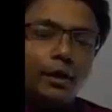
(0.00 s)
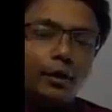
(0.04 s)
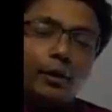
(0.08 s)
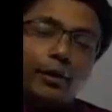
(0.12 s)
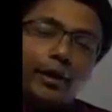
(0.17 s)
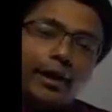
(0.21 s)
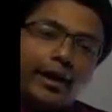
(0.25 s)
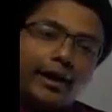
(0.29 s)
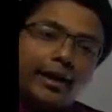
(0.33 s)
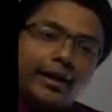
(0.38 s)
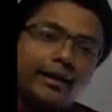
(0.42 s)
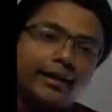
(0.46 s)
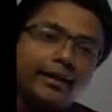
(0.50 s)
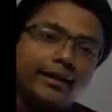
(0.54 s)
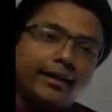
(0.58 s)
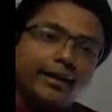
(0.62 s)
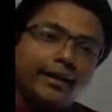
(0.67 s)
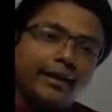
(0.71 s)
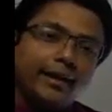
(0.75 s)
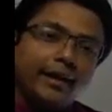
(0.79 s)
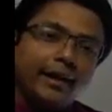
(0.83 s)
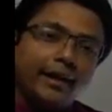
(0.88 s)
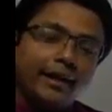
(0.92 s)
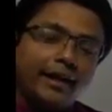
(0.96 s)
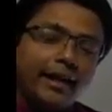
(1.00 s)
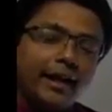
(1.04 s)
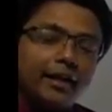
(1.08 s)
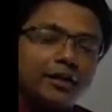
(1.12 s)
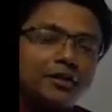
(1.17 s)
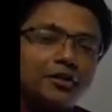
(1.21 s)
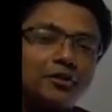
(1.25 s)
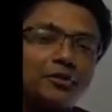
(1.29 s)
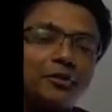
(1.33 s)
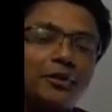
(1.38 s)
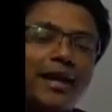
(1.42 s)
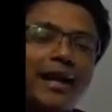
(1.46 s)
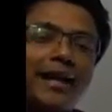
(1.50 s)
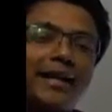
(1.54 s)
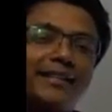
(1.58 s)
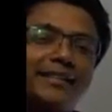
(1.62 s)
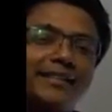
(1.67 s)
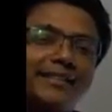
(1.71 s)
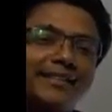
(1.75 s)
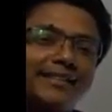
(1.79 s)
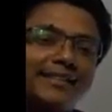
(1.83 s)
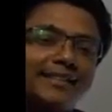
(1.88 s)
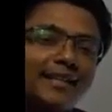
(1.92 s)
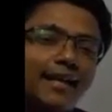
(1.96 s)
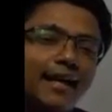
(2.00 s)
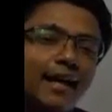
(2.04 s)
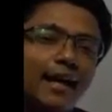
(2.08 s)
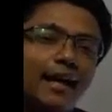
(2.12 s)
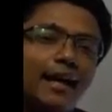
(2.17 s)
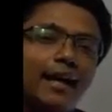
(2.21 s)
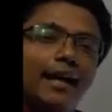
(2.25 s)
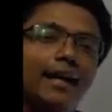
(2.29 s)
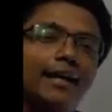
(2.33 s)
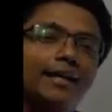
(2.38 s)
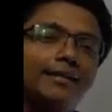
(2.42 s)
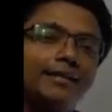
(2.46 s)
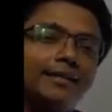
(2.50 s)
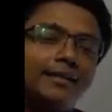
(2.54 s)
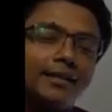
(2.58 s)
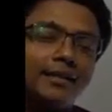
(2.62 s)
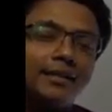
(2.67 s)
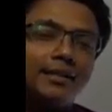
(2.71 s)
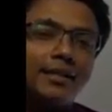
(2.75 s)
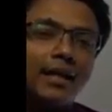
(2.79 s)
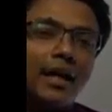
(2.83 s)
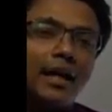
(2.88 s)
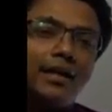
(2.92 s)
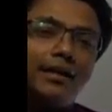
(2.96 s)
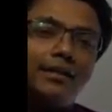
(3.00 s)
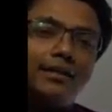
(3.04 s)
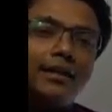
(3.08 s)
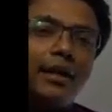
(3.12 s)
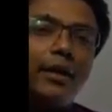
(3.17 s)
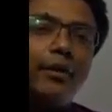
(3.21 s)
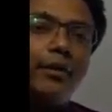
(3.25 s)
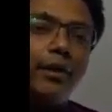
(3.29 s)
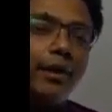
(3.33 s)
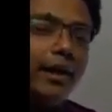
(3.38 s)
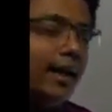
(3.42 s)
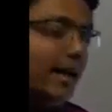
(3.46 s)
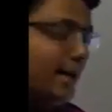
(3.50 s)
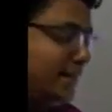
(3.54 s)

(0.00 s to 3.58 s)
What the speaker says: Okay, dear students, let's start our